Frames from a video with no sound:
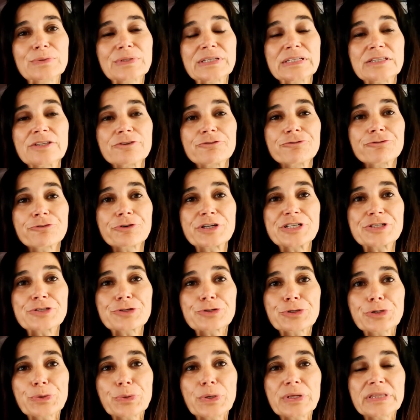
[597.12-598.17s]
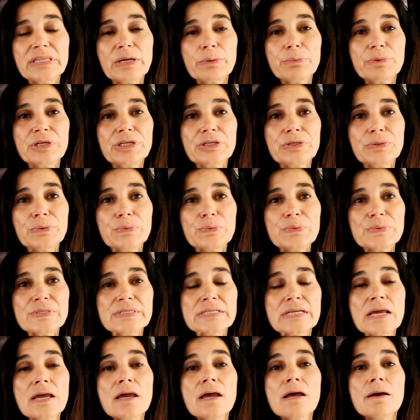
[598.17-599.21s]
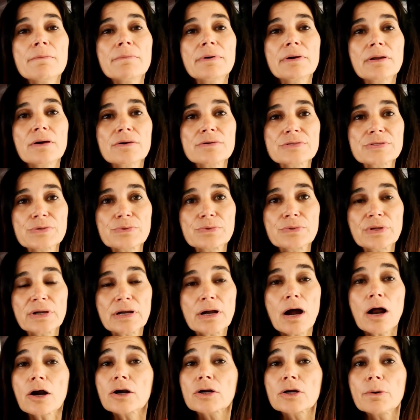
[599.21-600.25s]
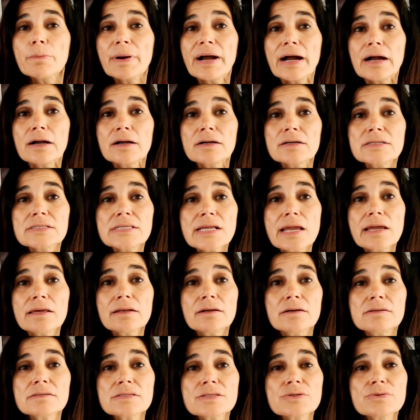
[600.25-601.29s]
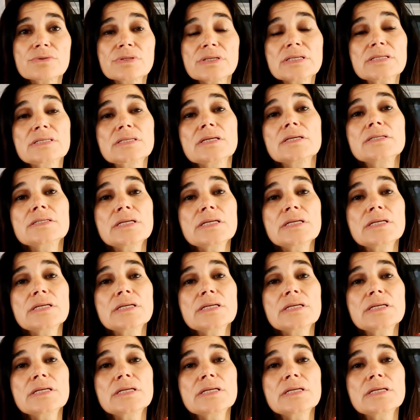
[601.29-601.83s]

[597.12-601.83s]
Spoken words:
only the freezer unit that we used, but also the cargo bars and also this